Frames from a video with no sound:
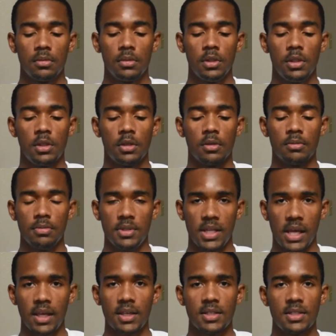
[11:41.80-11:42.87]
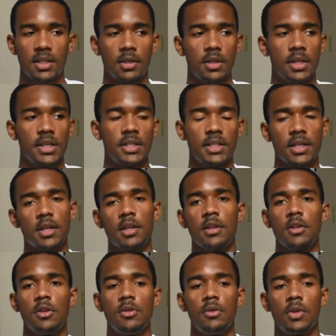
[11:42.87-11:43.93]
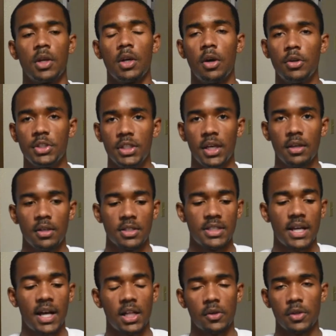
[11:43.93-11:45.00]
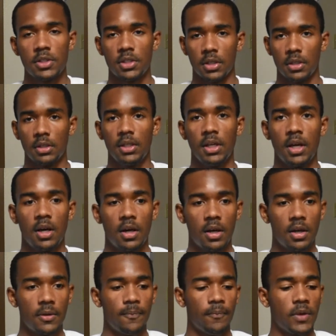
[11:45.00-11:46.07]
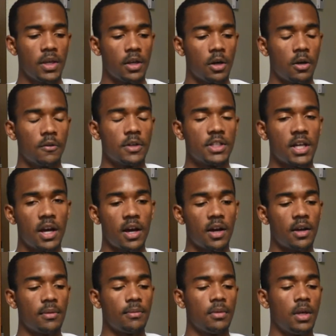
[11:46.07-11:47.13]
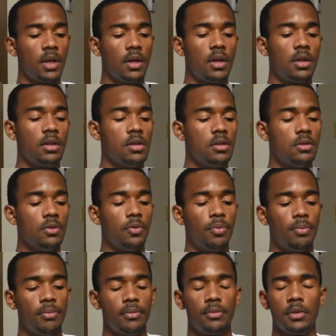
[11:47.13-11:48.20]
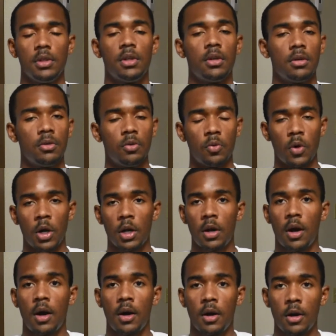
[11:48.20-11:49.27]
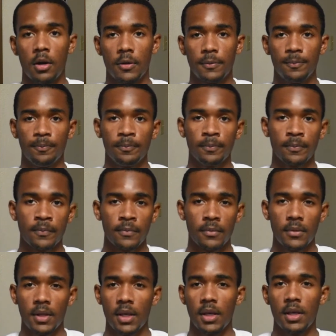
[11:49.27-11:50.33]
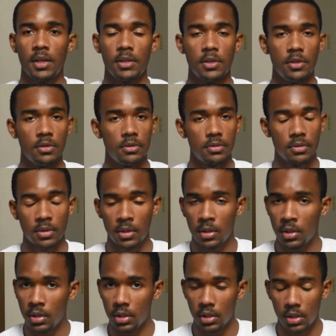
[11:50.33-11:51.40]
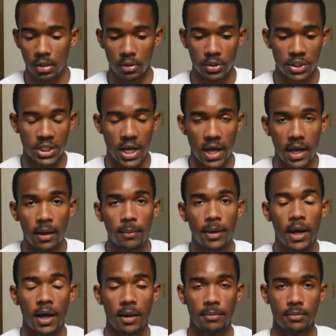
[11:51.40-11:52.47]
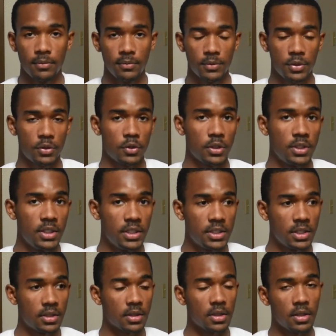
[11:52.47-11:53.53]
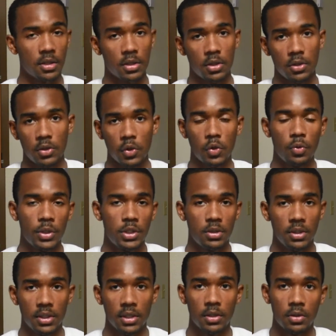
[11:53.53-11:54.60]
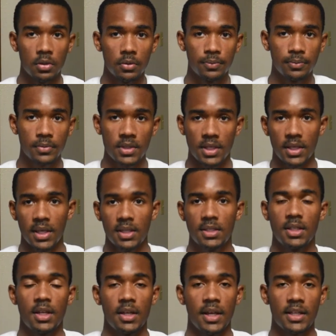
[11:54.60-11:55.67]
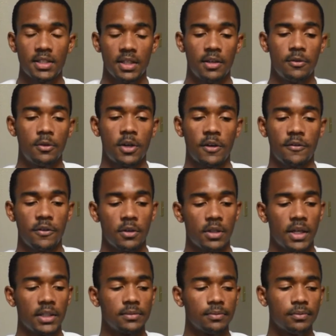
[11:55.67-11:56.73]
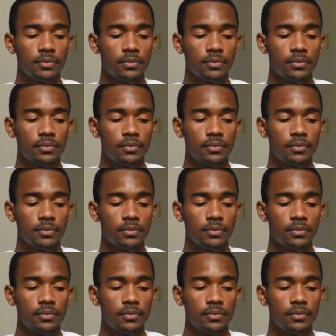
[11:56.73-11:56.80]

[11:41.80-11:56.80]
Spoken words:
know, take it serious and you negotiate your salaries early on, and over time you know, work hard and you know, job hop strategically, or you do what you need to do to get to the next level. I feel like